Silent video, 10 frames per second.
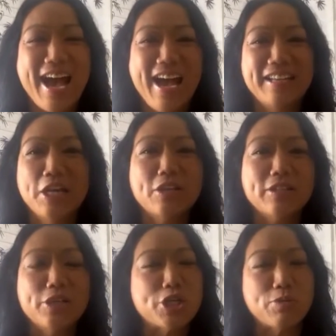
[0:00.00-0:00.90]
And
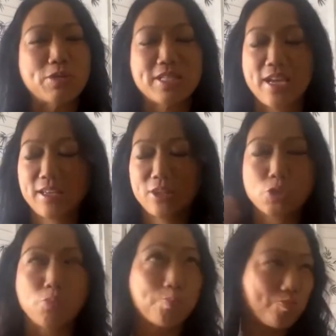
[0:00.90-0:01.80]
luckily she was staying in
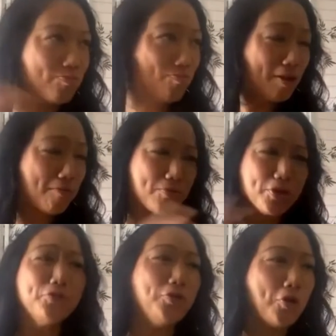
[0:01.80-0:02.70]
this
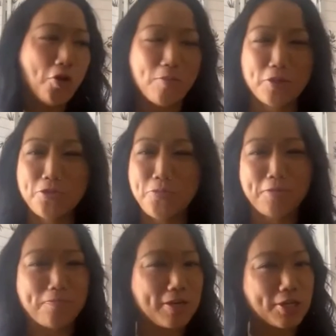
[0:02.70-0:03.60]
beautiful home in
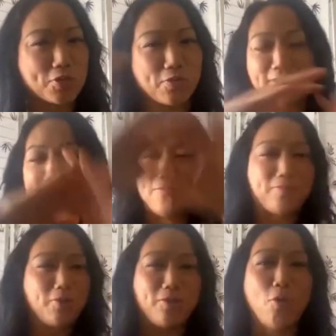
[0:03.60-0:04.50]
Newport Beach with a
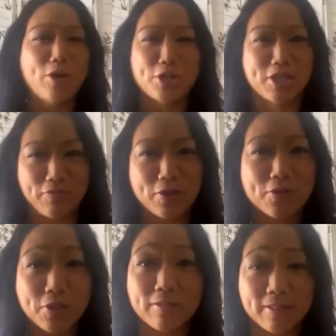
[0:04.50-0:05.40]
gorgeous view.
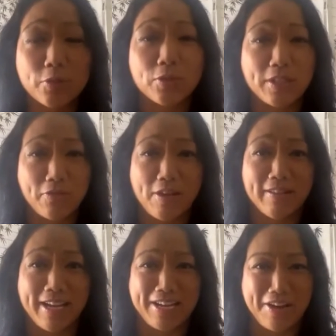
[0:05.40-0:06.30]
So it literally felt
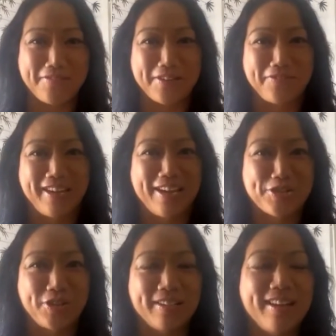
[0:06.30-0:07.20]
like an IVF
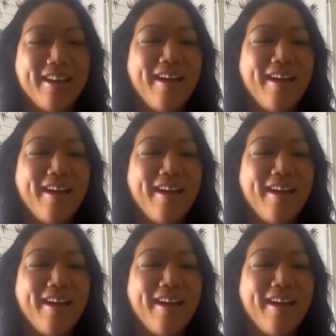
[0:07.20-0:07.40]
vacation.